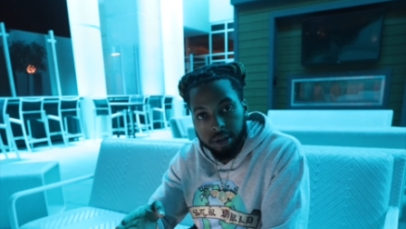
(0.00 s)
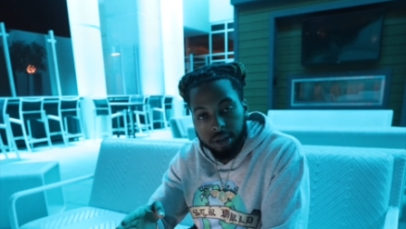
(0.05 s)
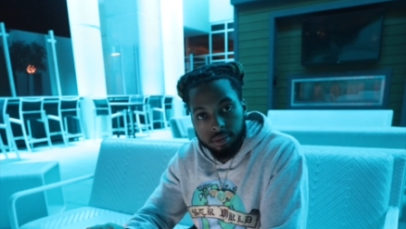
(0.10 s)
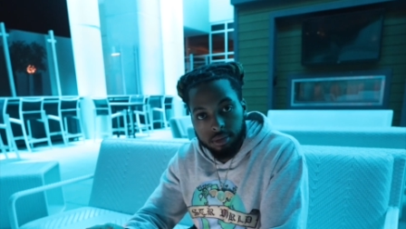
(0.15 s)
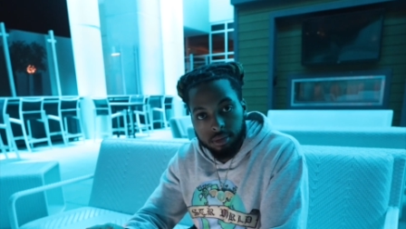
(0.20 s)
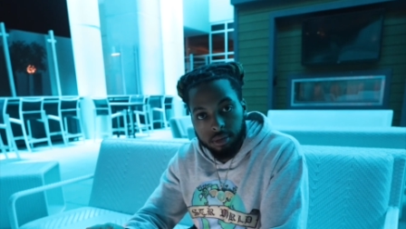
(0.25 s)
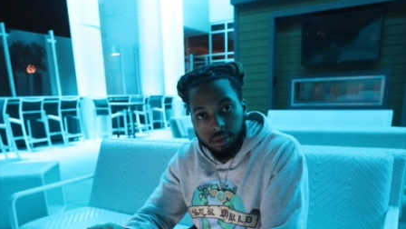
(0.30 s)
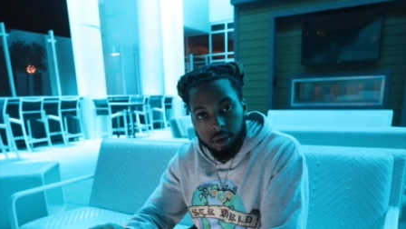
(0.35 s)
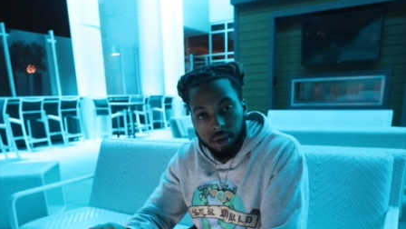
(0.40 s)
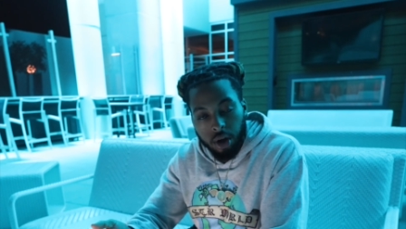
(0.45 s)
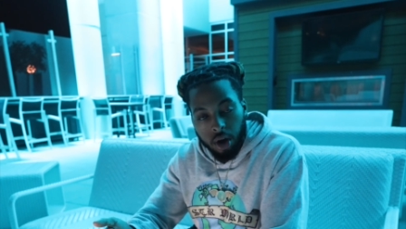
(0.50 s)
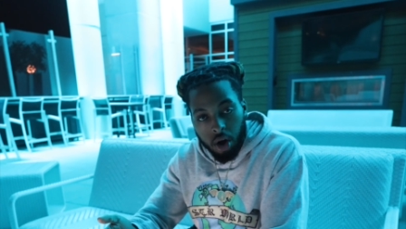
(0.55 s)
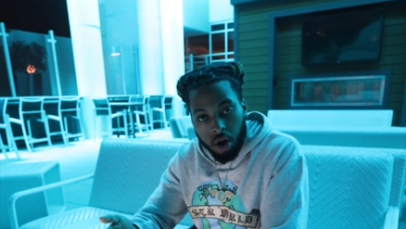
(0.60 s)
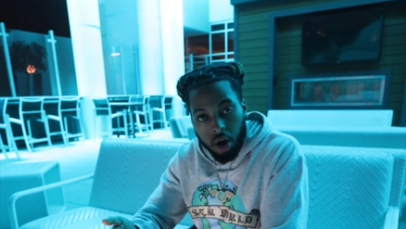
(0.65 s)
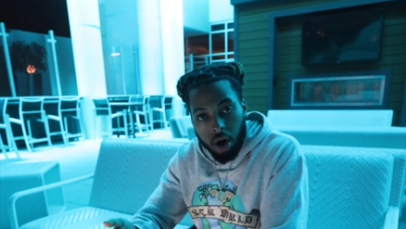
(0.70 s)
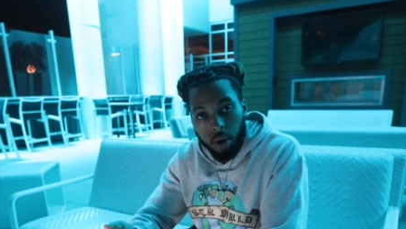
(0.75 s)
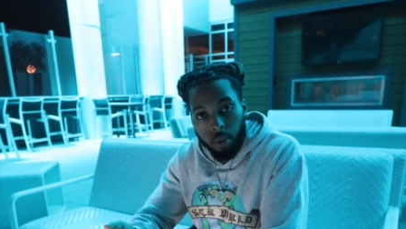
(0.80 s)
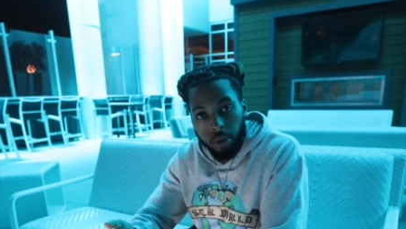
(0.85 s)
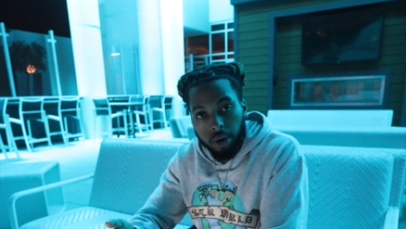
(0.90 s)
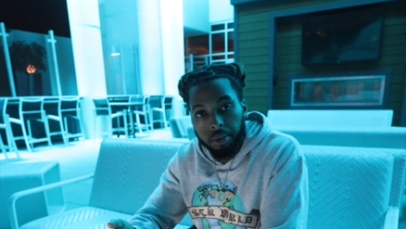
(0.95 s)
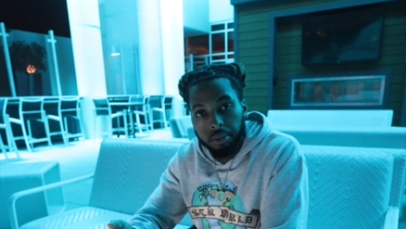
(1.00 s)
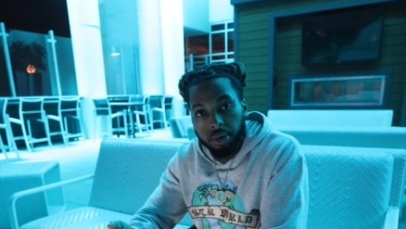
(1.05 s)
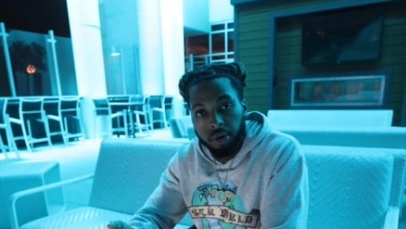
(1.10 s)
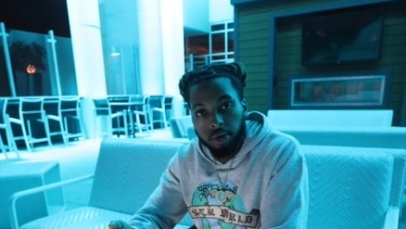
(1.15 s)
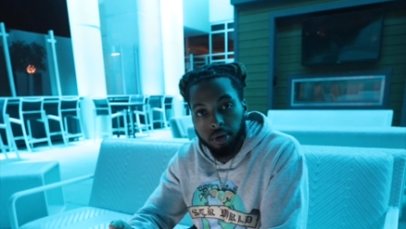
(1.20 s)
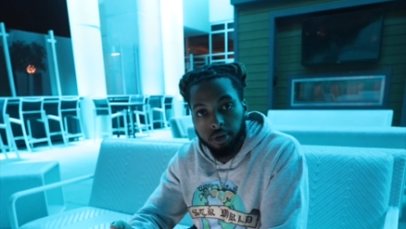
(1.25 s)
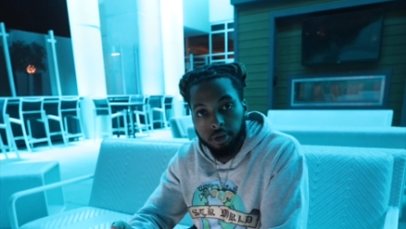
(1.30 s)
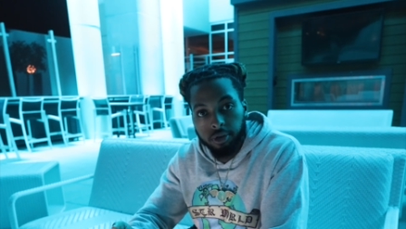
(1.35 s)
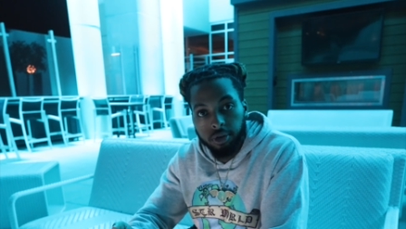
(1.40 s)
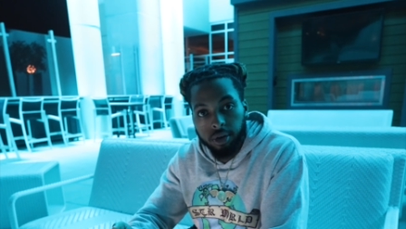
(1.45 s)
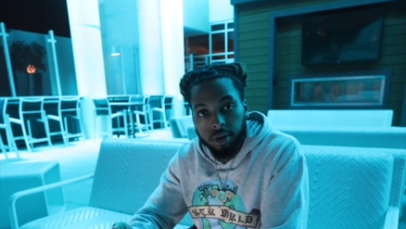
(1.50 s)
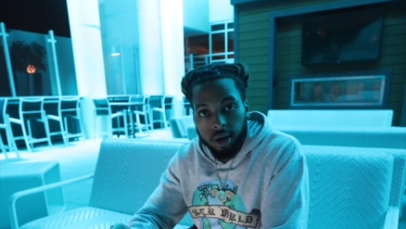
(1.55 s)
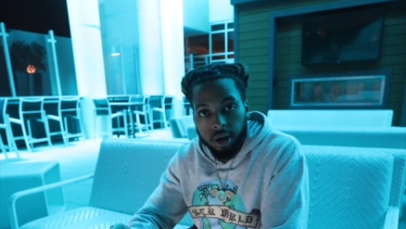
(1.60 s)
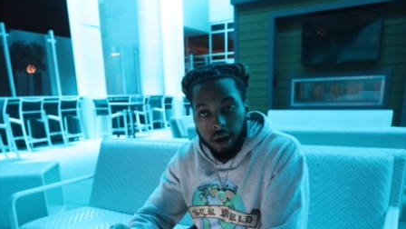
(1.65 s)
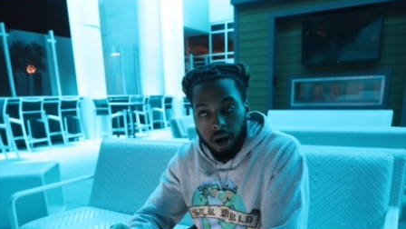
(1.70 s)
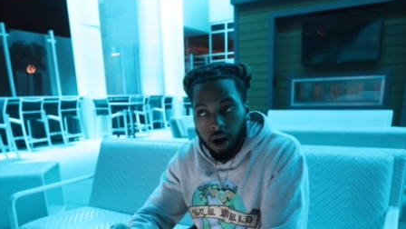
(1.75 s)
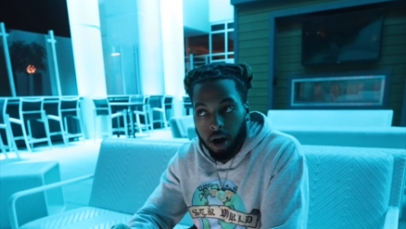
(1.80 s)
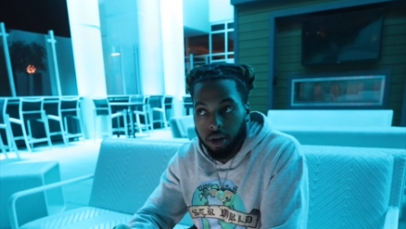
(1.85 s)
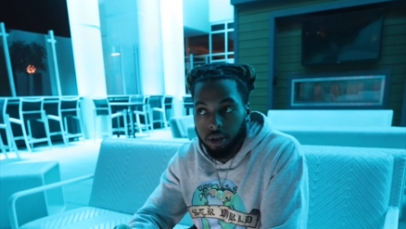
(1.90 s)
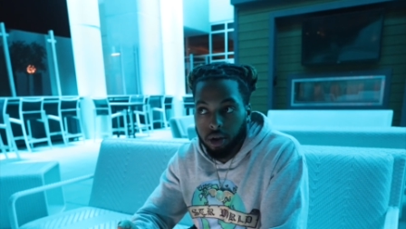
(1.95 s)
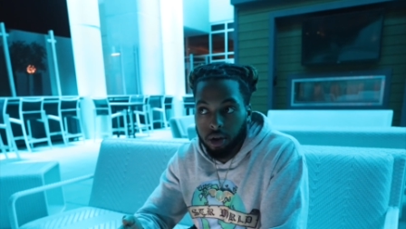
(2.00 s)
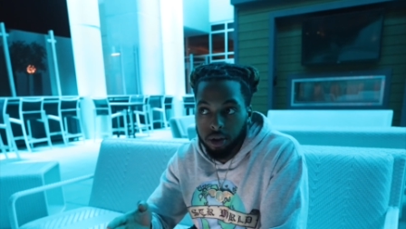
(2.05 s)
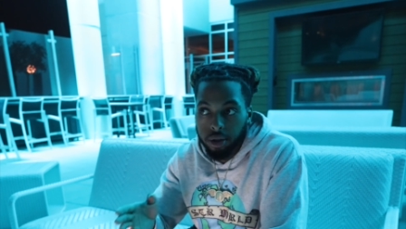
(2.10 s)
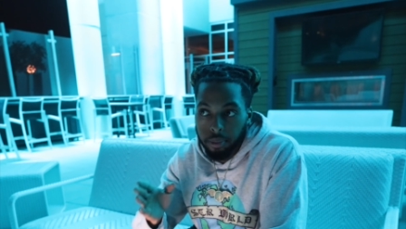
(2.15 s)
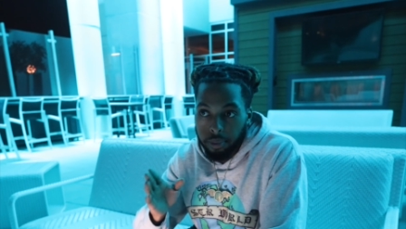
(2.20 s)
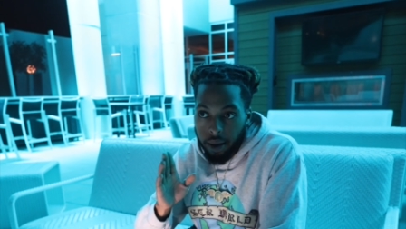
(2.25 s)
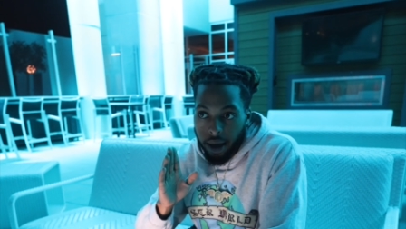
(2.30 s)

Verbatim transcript: The car will move. And although the